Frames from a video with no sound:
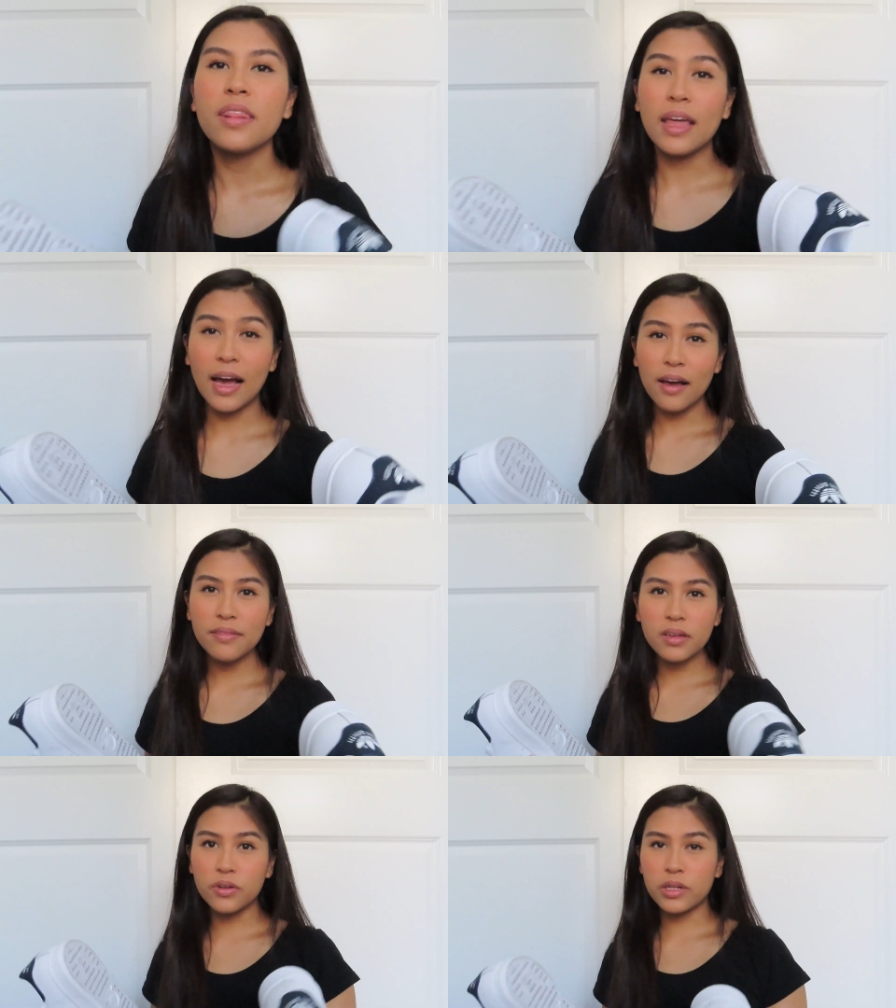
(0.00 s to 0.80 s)
They
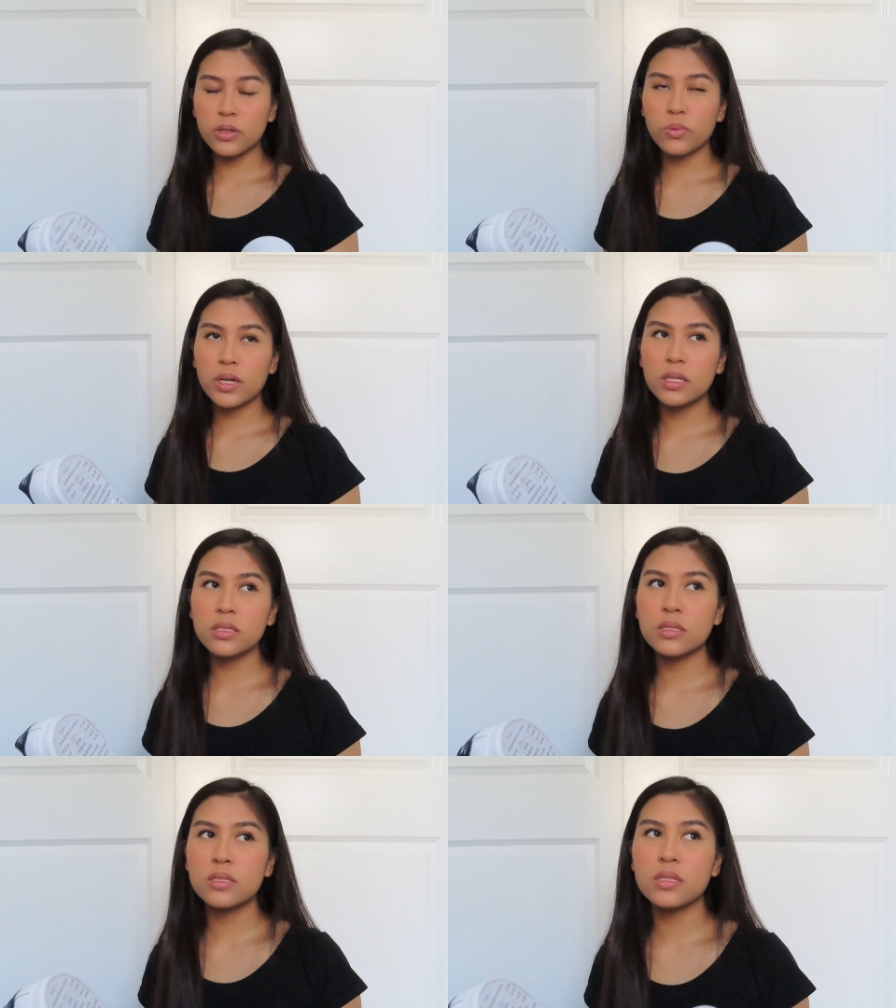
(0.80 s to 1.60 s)
have the green
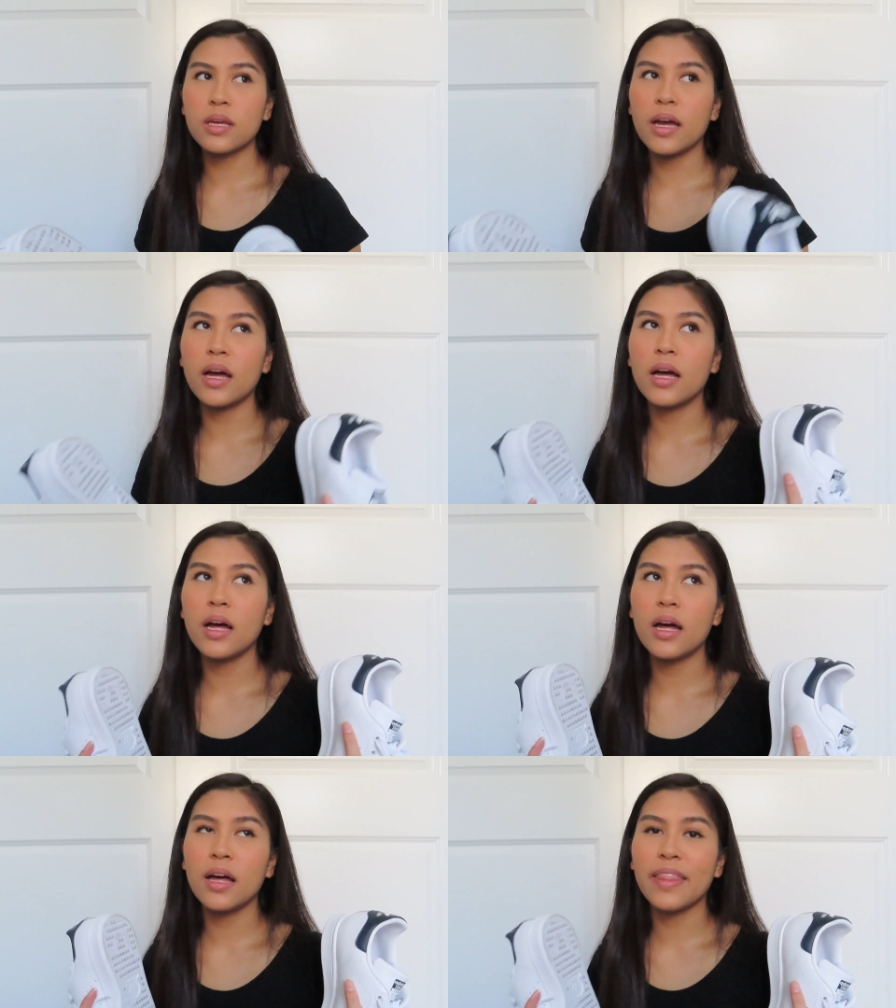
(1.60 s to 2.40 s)
ones
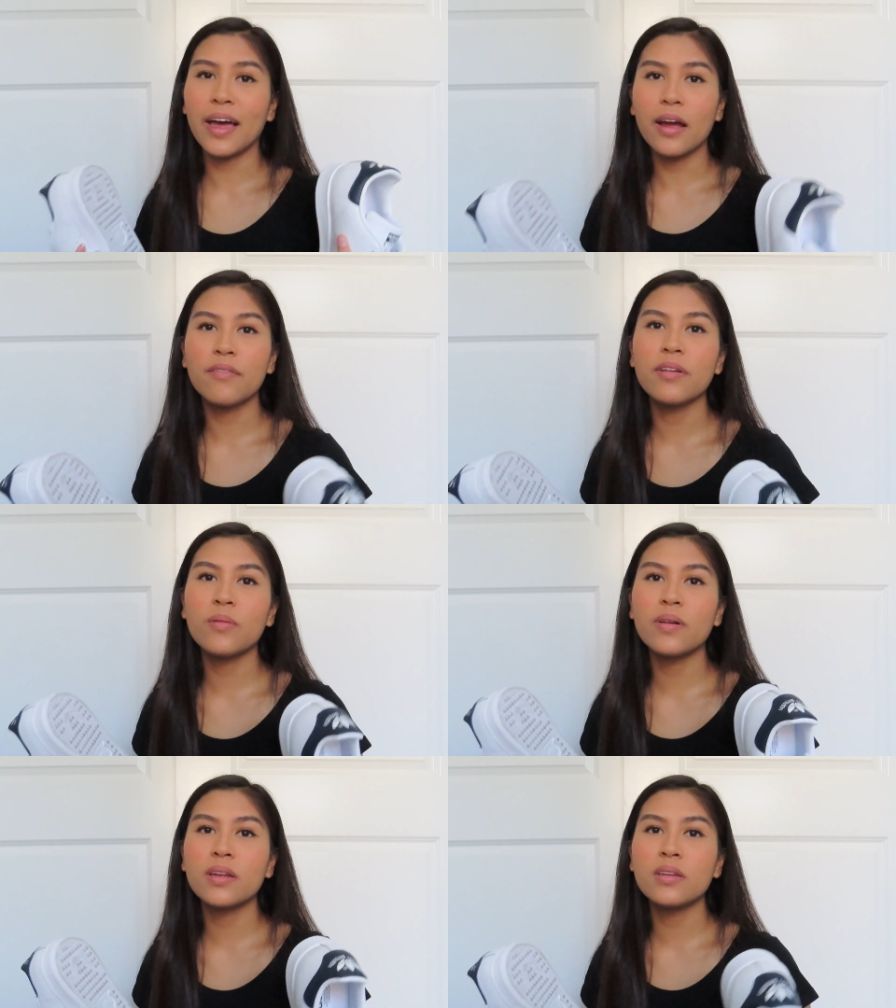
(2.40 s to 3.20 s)
that
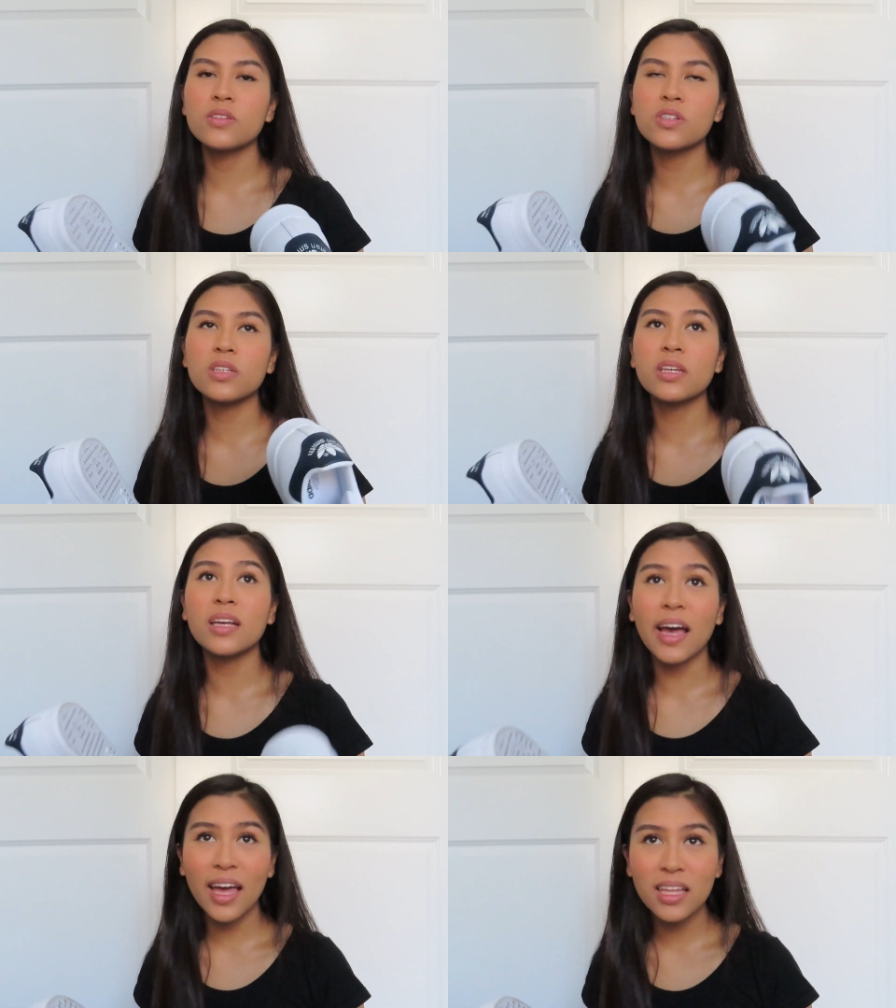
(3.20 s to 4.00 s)
everyone usually
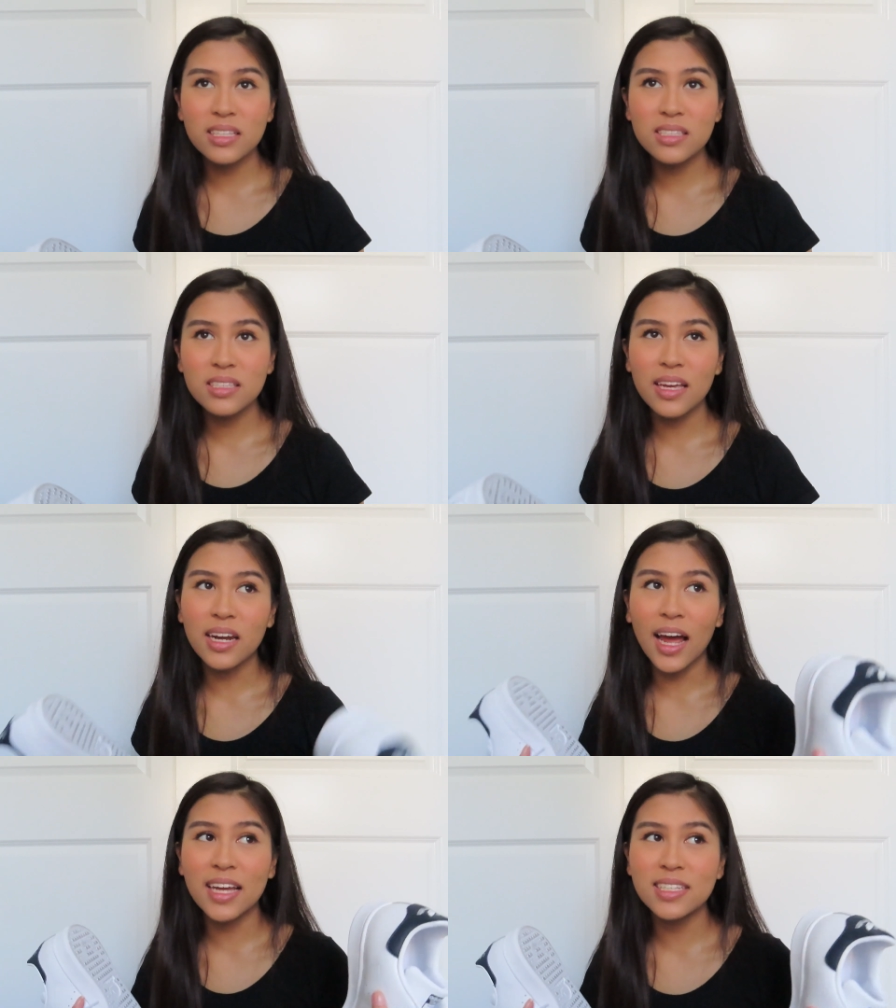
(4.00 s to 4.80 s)
gets
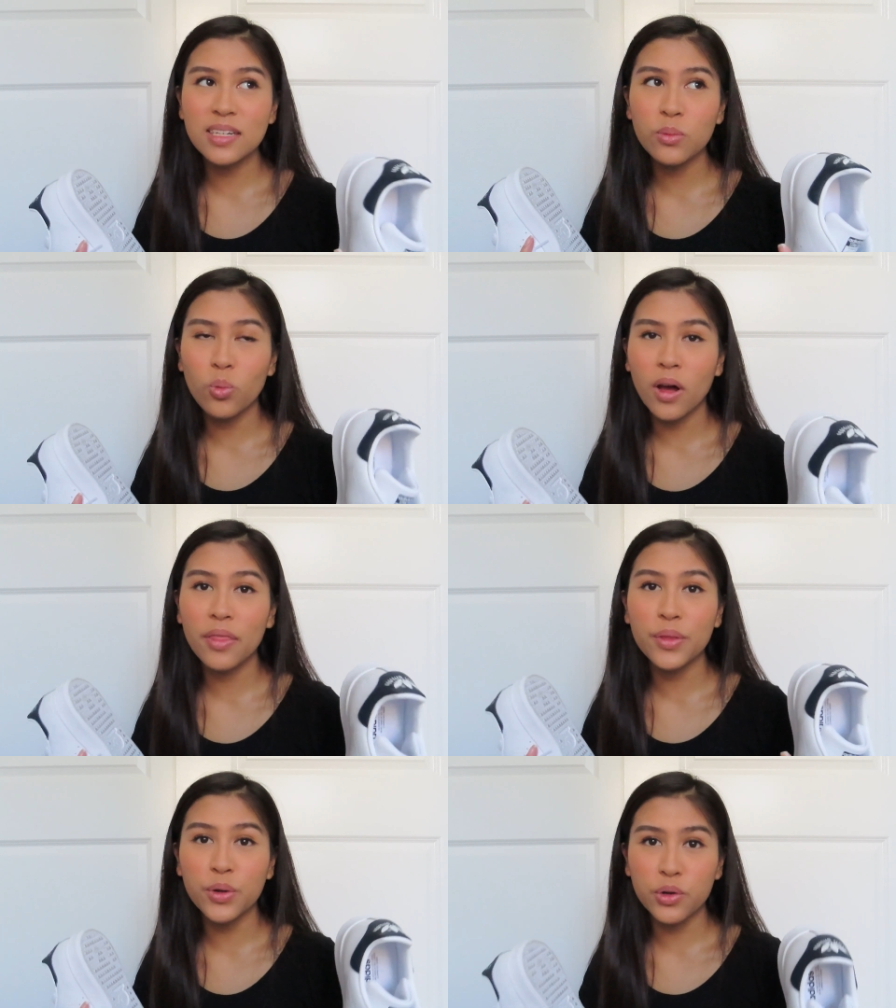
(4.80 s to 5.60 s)
and I didn't
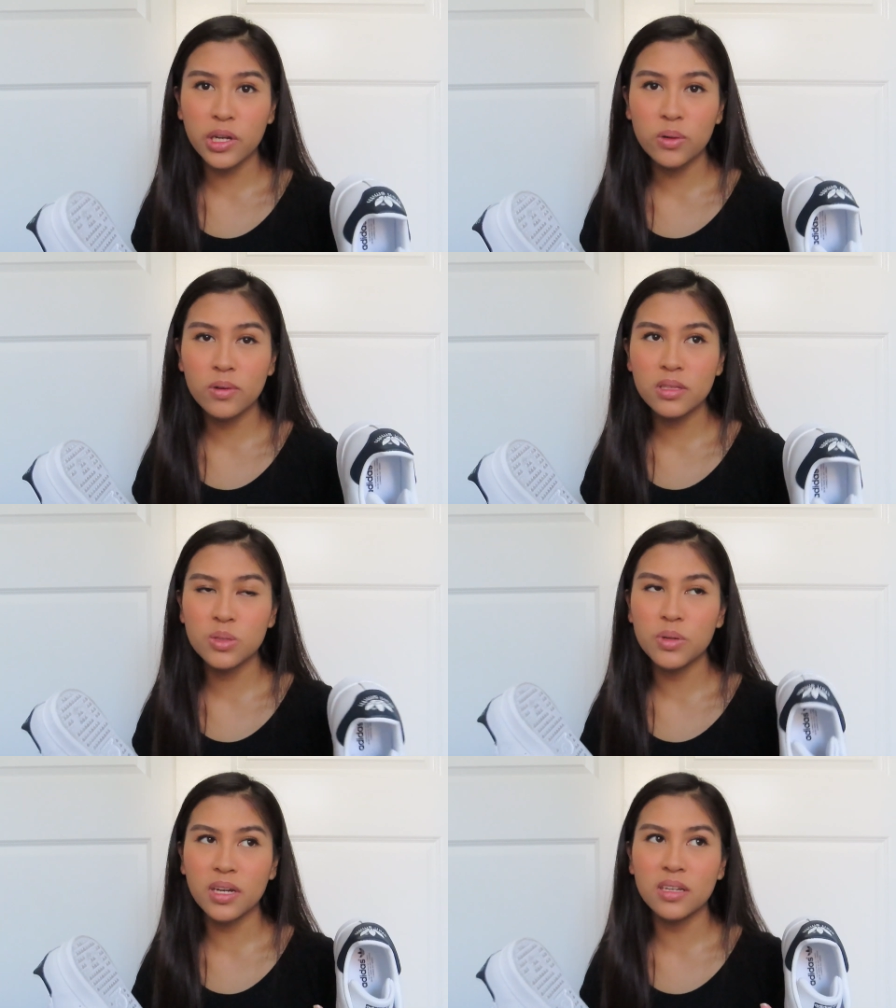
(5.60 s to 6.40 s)
want the green
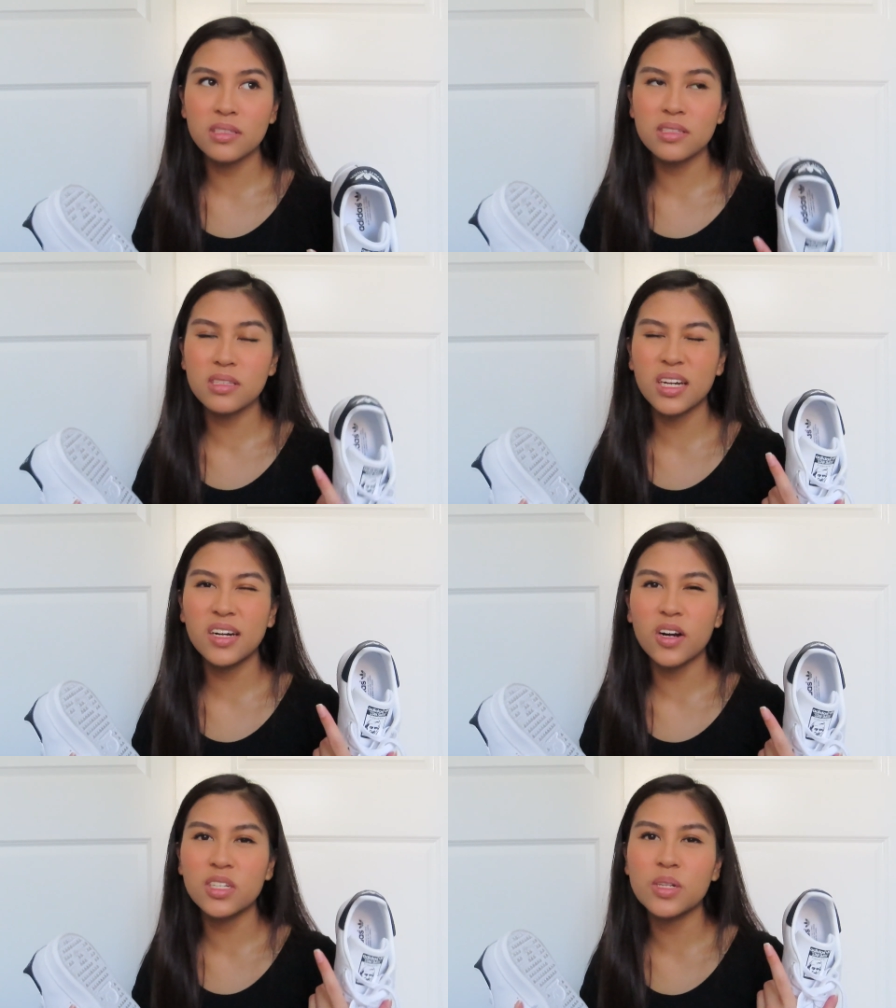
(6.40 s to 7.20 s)
ones because it's kind
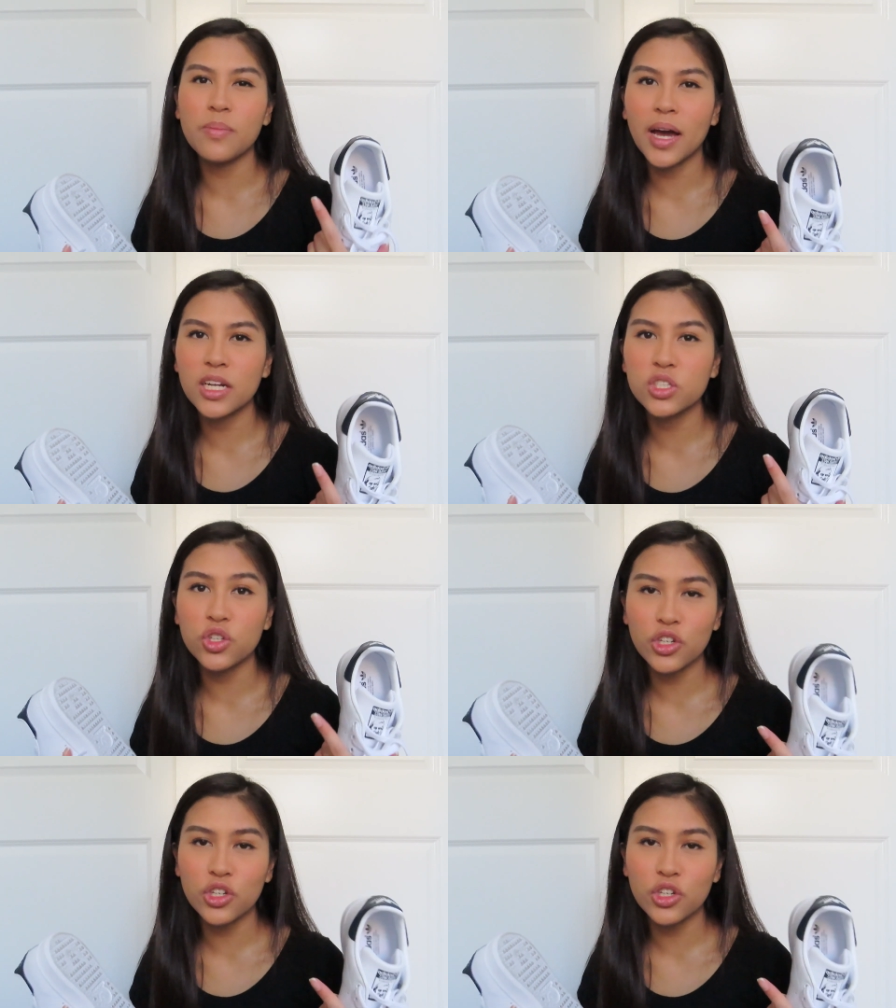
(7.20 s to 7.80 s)
of hard to match